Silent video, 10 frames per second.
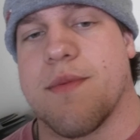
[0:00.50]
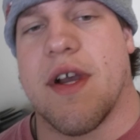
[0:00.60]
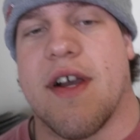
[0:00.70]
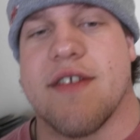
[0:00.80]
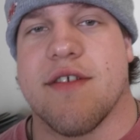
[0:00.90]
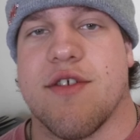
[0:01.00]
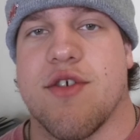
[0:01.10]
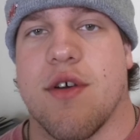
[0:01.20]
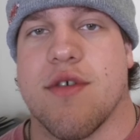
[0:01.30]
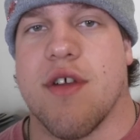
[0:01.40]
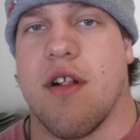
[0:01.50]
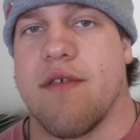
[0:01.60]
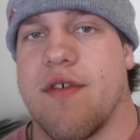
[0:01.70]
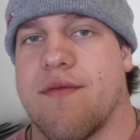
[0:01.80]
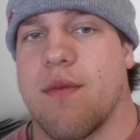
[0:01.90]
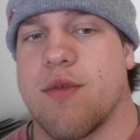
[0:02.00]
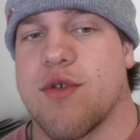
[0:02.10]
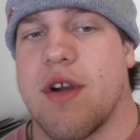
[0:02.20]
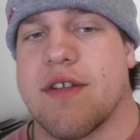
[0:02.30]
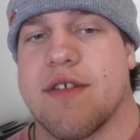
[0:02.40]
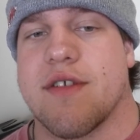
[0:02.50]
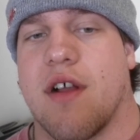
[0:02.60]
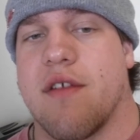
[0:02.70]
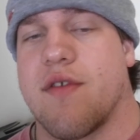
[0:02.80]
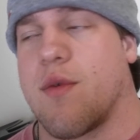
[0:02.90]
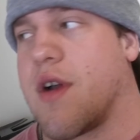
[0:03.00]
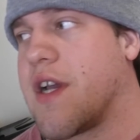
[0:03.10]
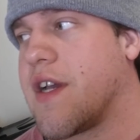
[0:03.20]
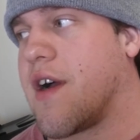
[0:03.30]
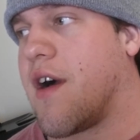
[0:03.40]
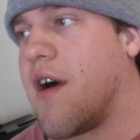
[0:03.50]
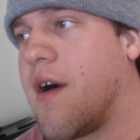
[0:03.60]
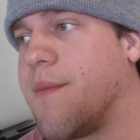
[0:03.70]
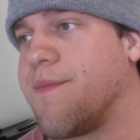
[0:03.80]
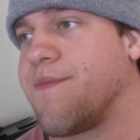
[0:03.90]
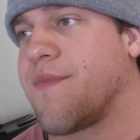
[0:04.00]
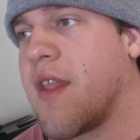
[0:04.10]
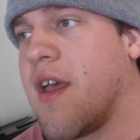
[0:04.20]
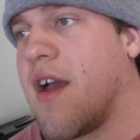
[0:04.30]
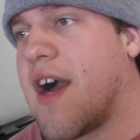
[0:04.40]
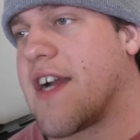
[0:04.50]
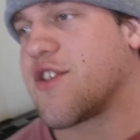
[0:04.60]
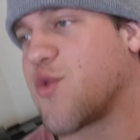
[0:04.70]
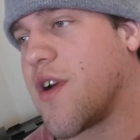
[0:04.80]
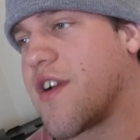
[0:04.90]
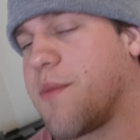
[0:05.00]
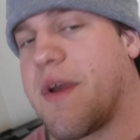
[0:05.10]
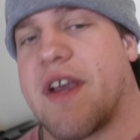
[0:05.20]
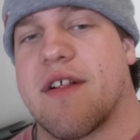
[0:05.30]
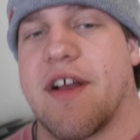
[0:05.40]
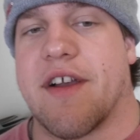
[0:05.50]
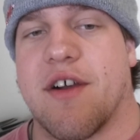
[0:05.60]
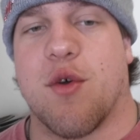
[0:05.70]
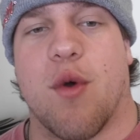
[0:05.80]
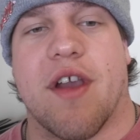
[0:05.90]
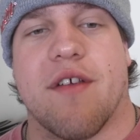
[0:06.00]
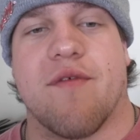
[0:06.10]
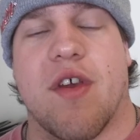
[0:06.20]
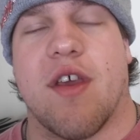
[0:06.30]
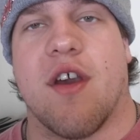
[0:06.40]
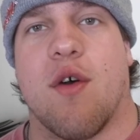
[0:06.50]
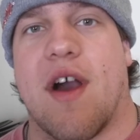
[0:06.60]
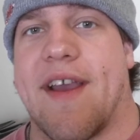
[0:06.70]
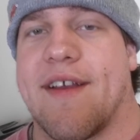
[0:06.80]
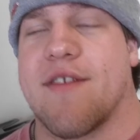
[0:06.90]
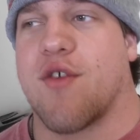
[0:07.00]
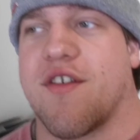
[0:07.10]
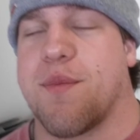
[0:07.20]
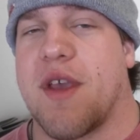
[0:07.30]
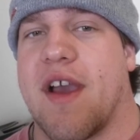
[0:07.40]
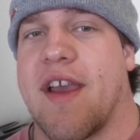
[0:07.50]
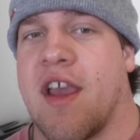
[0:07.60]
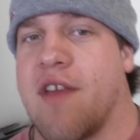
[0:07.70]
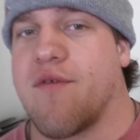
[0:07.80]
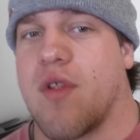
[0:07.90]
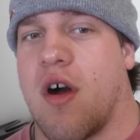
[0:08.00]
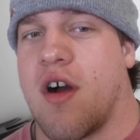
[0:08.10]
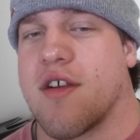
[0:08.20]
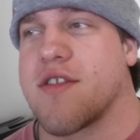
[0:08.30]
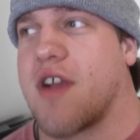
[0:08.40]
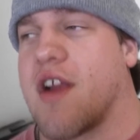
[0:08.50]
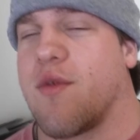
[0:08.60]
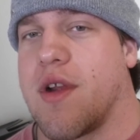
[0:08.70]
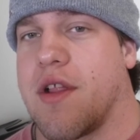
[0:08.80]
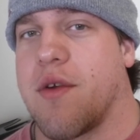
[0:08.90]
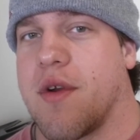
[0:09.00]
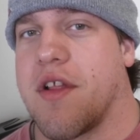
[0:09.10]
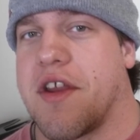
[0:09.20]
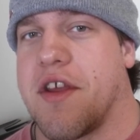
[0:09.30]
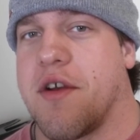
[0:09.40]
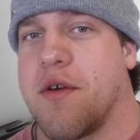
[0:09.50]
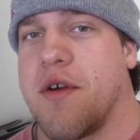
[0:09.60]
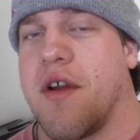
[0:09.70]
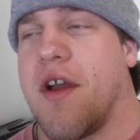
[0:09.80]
Guys, it's Joe Sullivan from Strength the Sullivan Way. I just wanted to make like a quick video. Trust me, I hate vlogs. I really do.